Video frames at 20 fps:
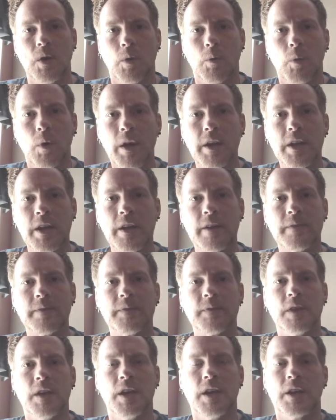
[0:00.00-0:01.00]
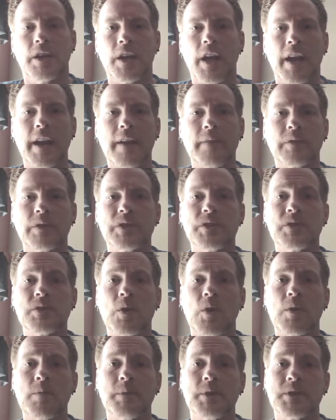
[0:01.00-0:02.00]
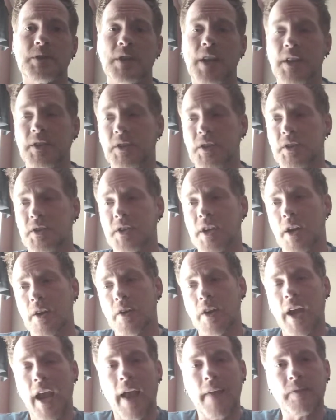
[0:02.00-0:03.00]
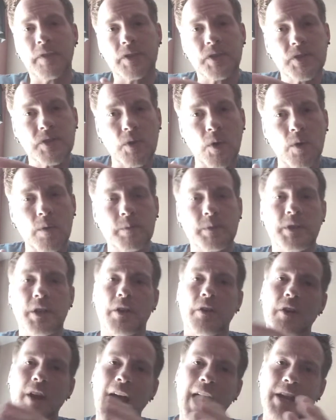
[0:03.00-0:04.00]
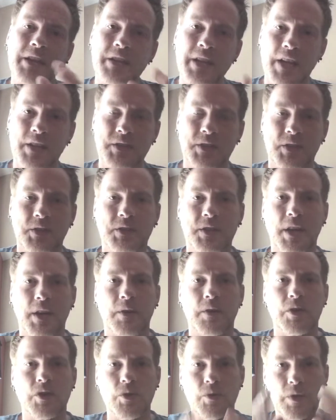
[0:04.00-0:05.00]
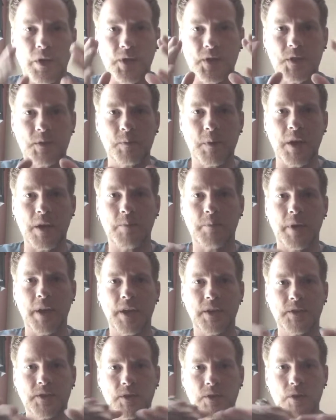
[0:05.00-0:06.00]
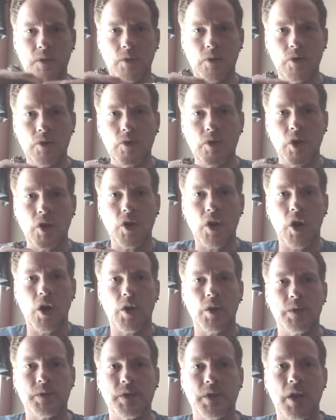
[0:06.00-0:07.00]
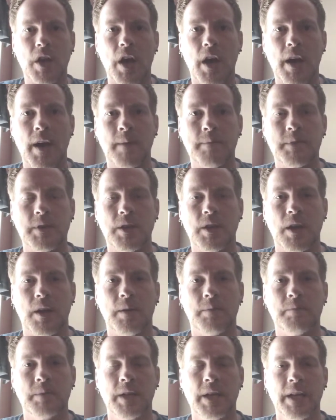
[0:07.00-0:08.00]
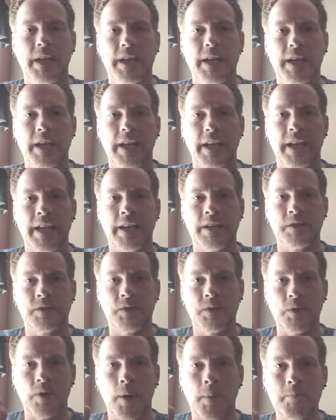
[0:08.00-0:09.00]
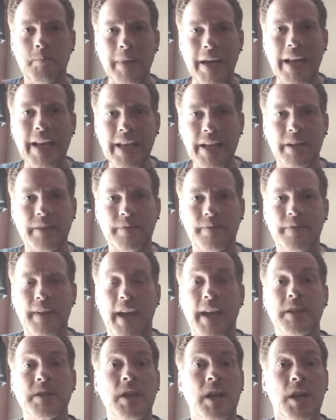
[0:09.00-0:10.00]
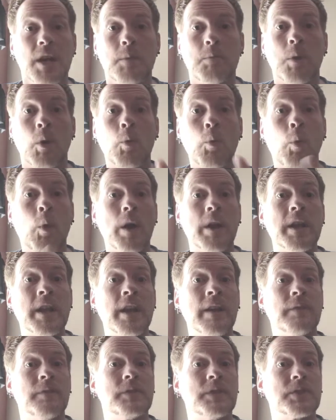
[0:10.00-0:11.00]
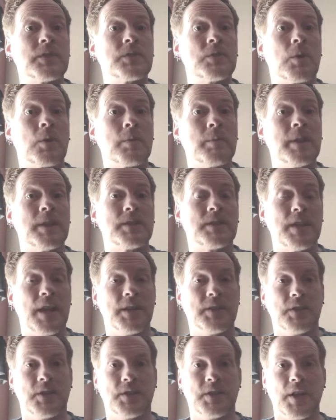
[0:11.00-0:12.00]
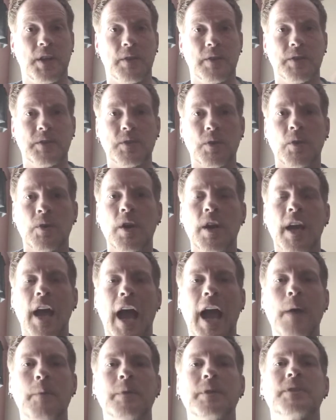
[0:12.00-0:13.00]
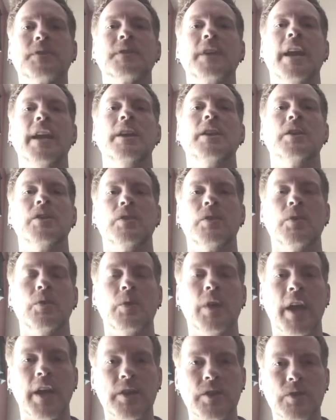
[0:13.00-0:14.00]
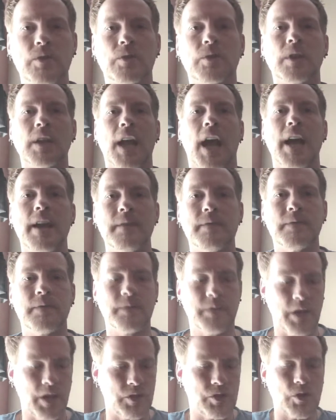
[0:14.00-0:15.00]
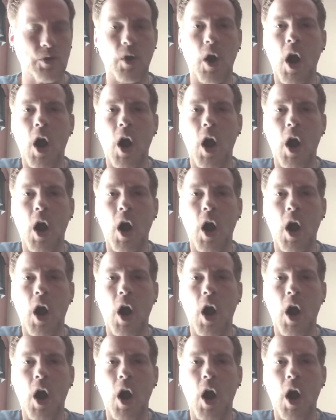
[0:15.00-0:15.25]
What if not every storm is necessary, and the storms that are not necessary you can speak peace to and you can cause a calm to come into immediate effect? But what if the storm is necessary? So I would say to you, in your life, in your